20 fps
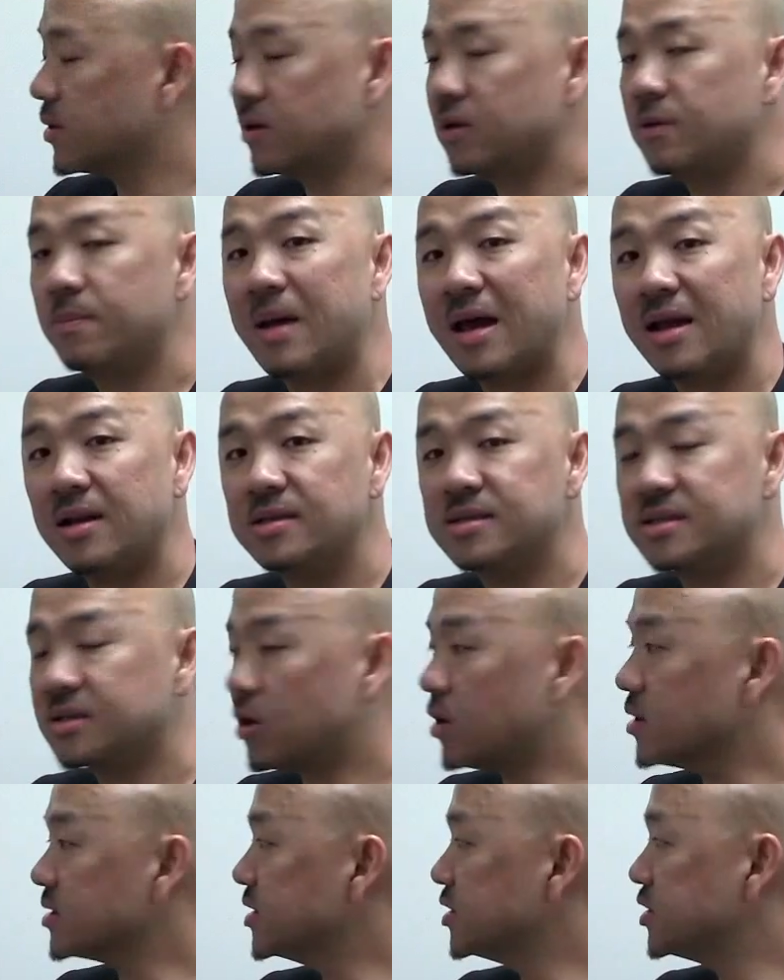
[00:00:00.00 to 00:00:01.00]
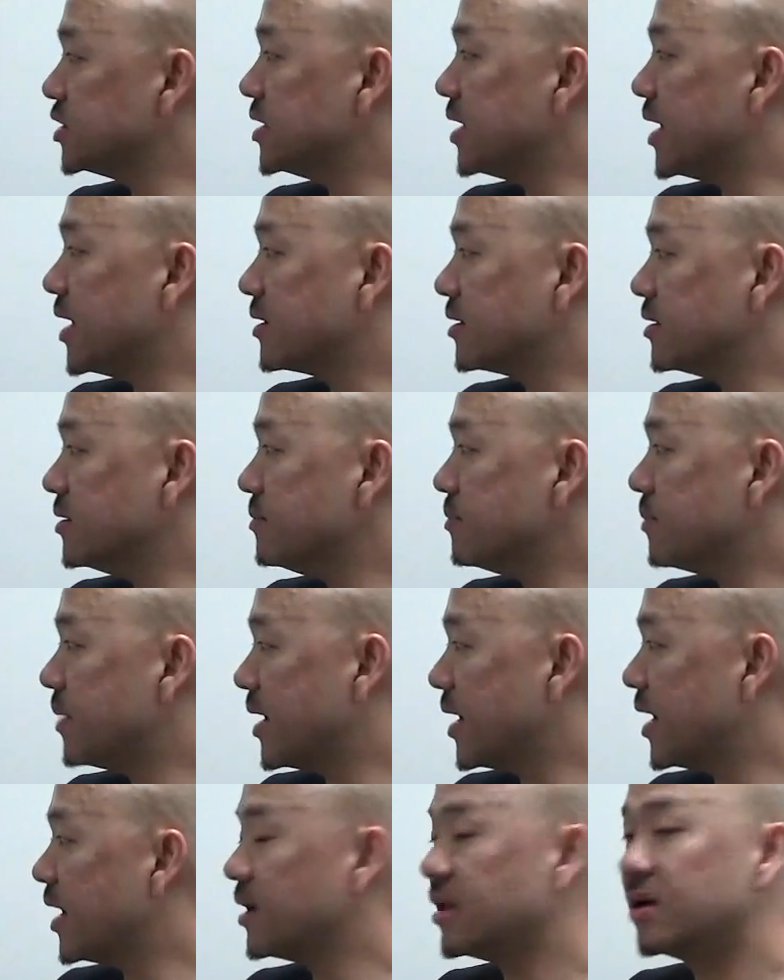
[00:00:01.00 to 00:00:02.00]
going to balance the oxygen atom by
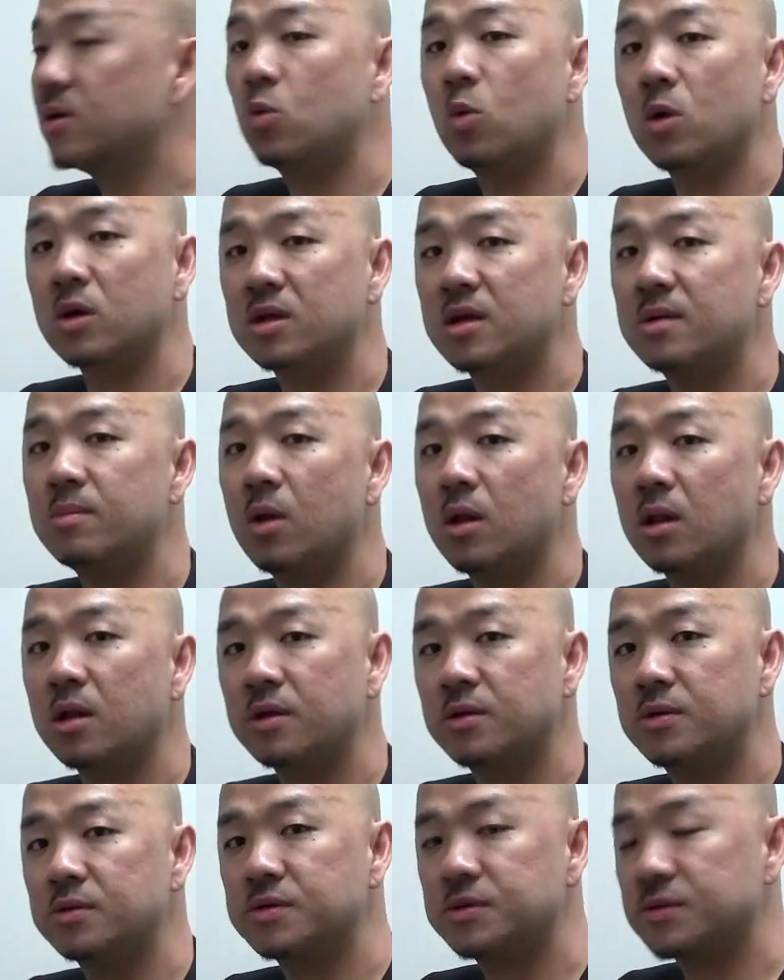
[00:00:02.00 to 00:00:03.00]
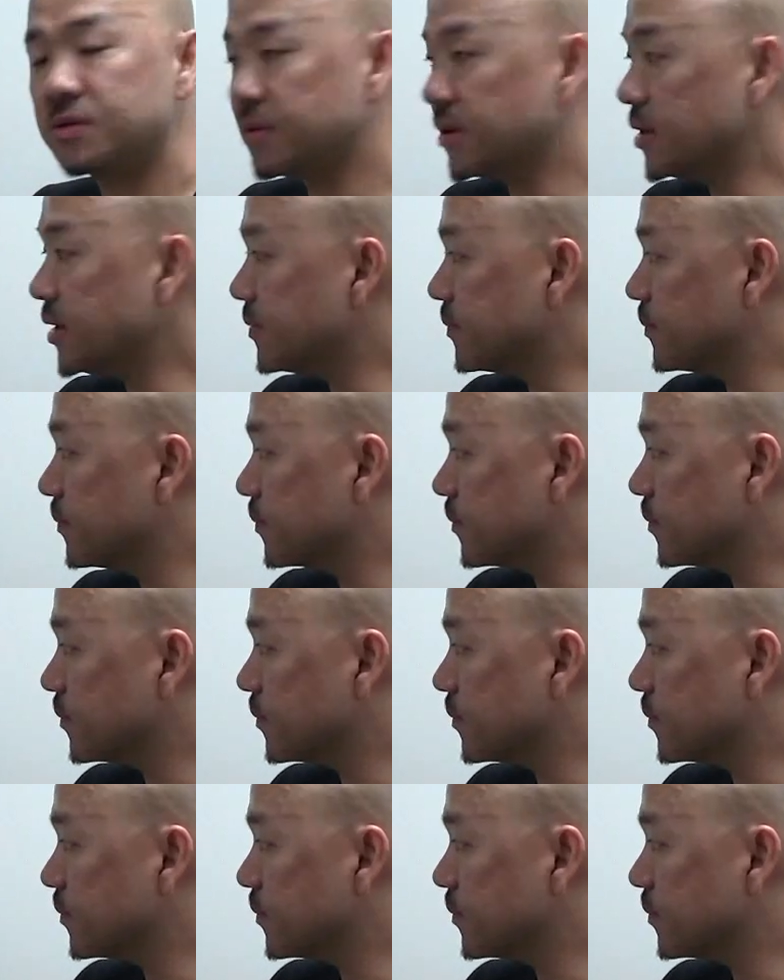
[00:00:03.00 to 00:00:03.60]
adding water molecules to it.